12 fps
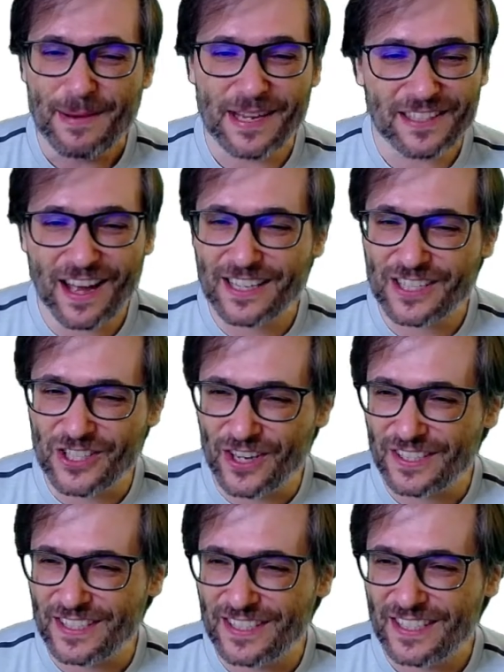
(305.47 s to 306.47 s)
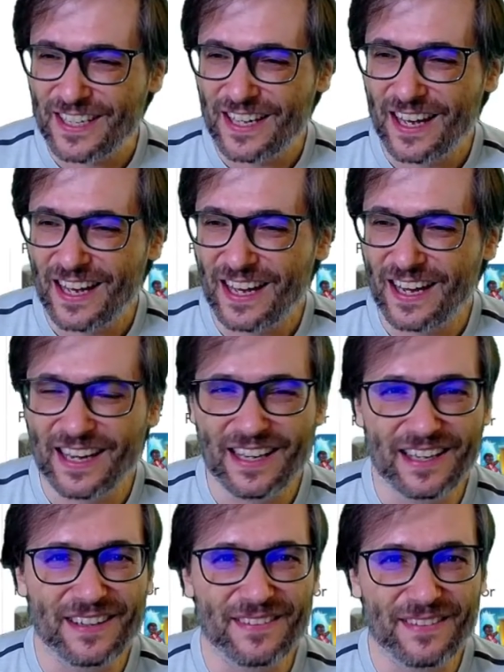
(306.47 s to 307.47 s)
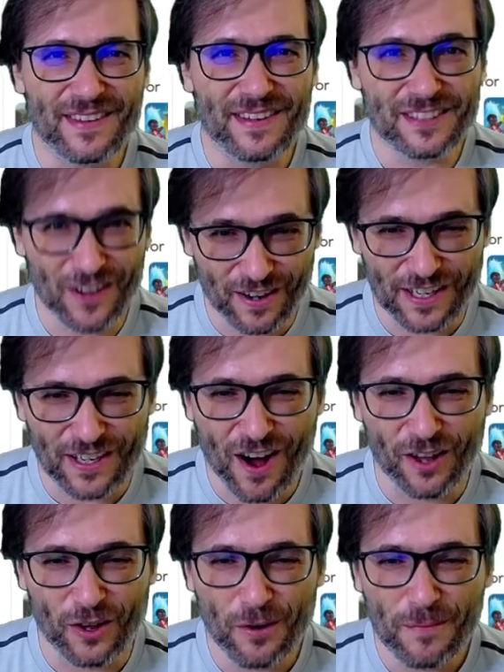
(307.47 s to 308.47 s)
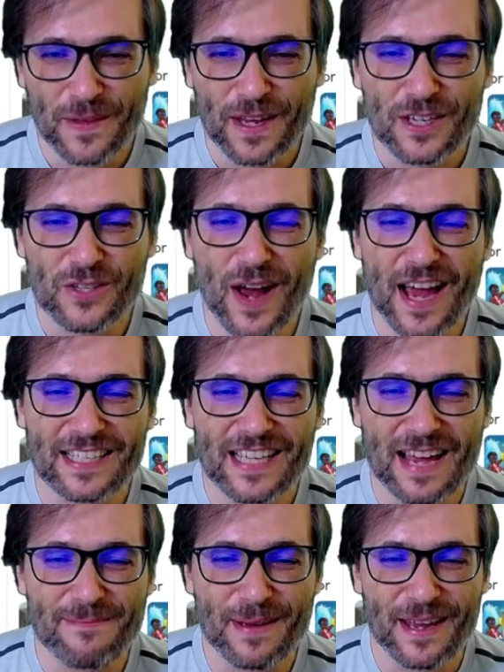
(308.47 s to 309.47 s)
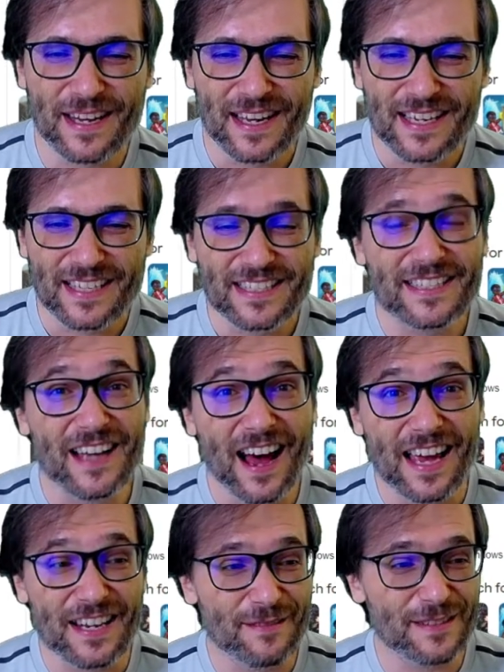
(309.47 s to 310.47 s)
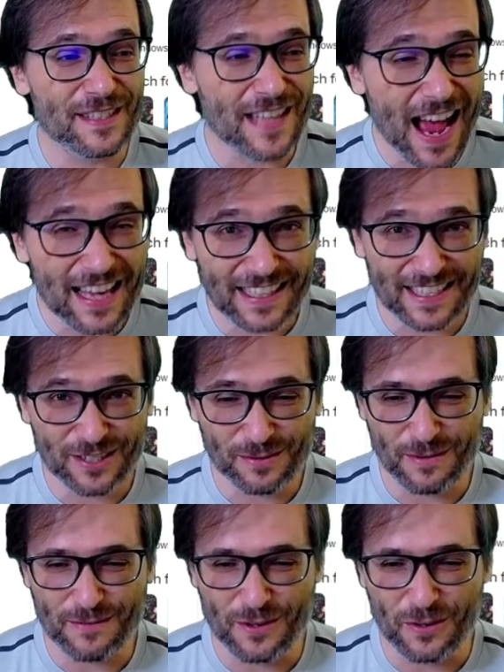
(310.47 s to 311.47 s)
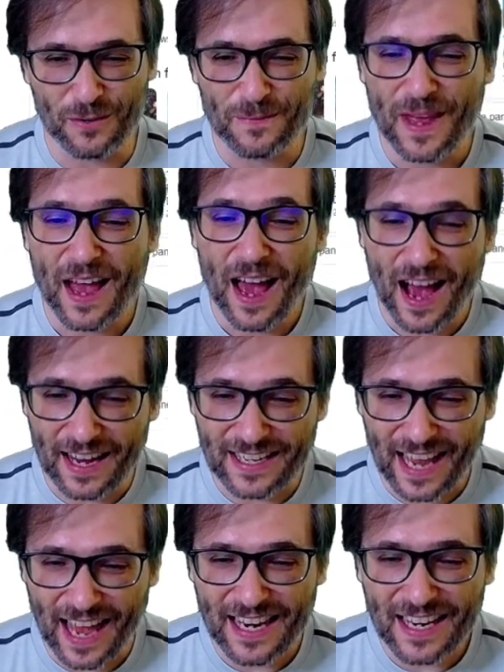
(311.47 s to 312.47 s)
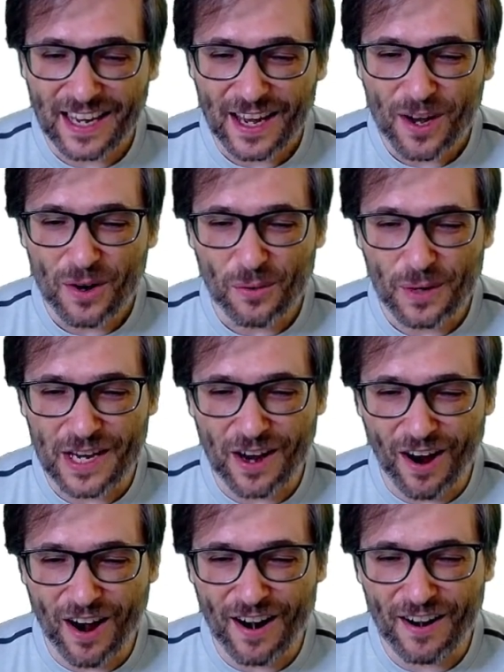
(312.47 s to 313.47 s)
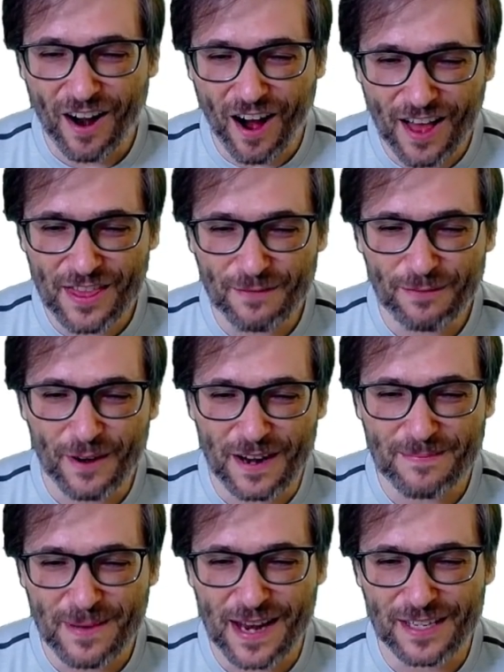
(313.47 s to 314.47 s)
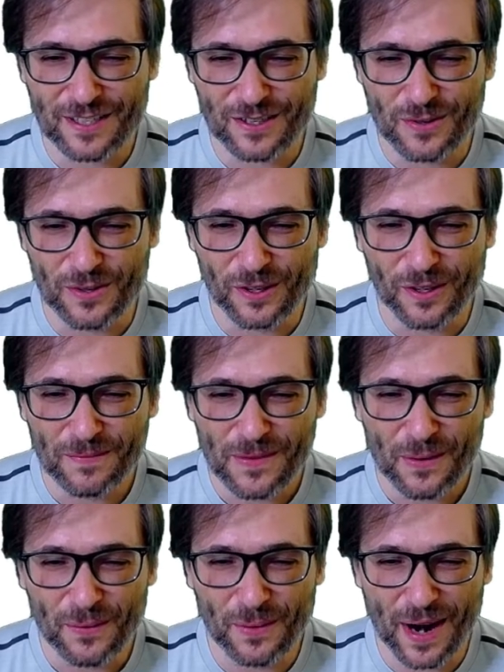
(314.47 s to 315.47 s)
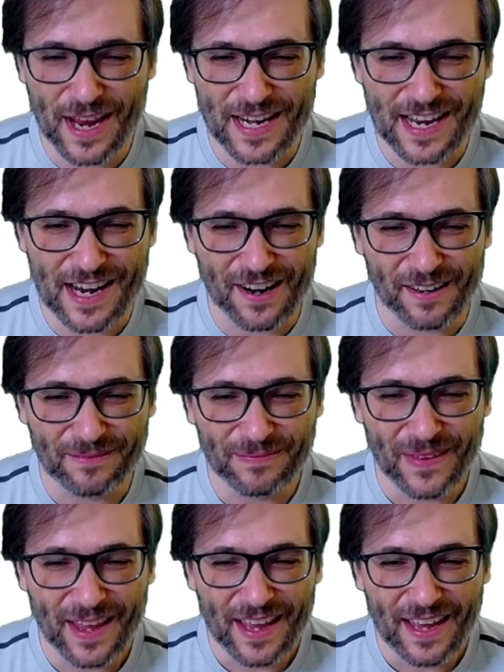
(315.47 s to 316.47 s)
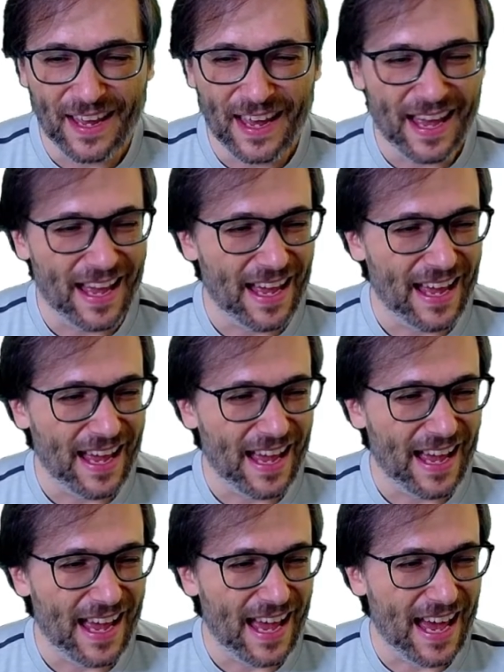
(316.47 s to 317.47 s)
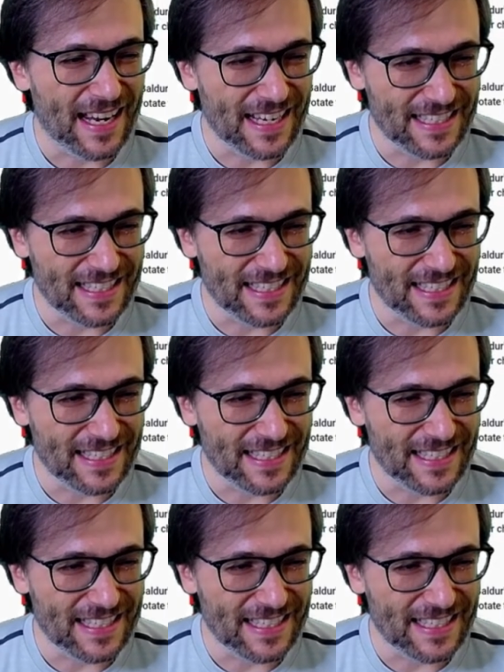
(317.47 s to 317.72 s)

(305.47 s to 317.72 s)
it's not just uh, Scarlet Hollow. Try typing Sign of Silence review. Again, we are on the front page of Google right here. And it